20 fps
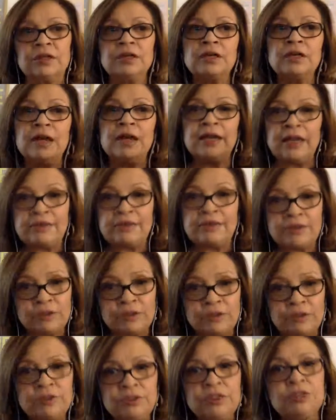and have the new
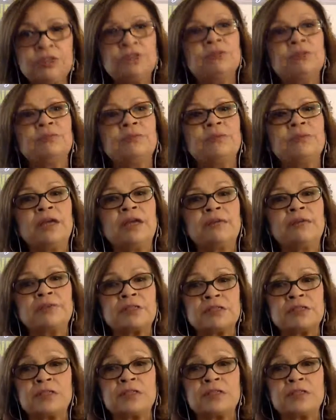teacher be able to say,